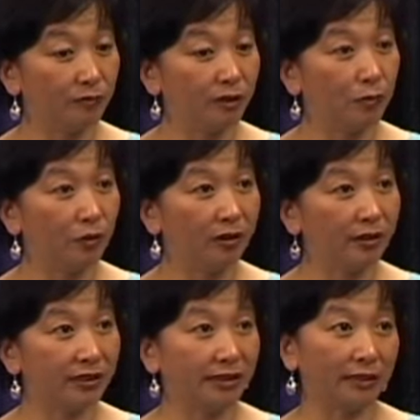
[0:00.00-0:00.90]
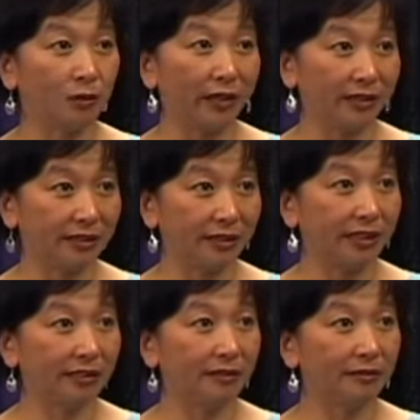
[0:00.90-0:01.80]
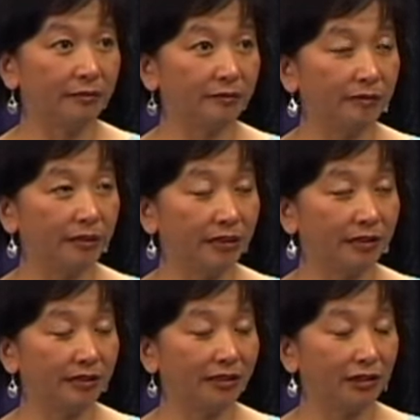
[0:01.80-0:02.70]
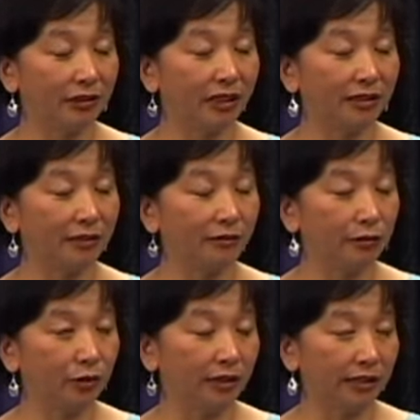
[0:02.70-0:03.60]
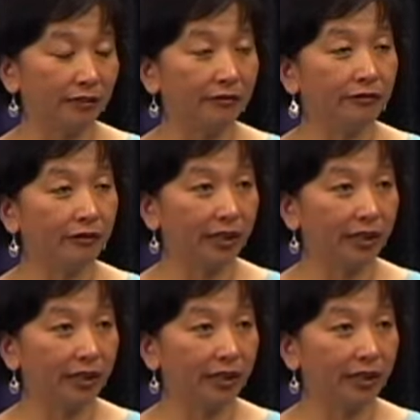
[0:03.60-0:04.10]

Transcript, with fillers: uh, was quite sick, but you know he still could live.